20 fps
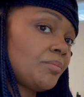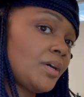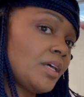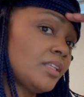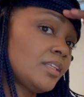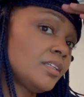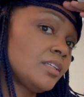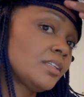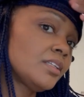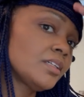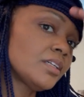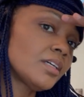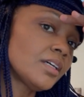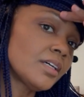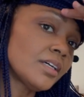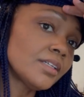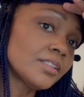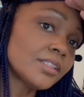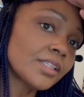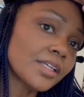started
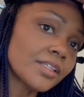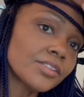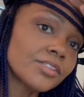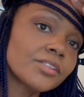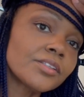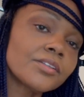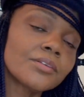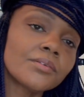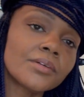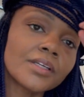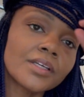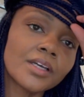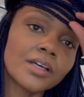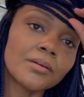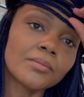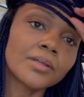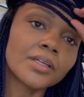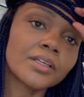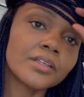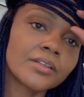applying that wig
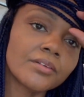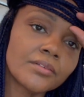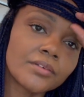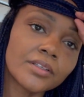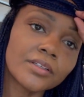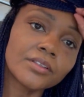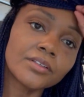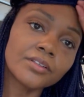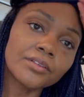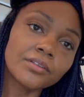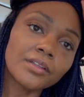from the front.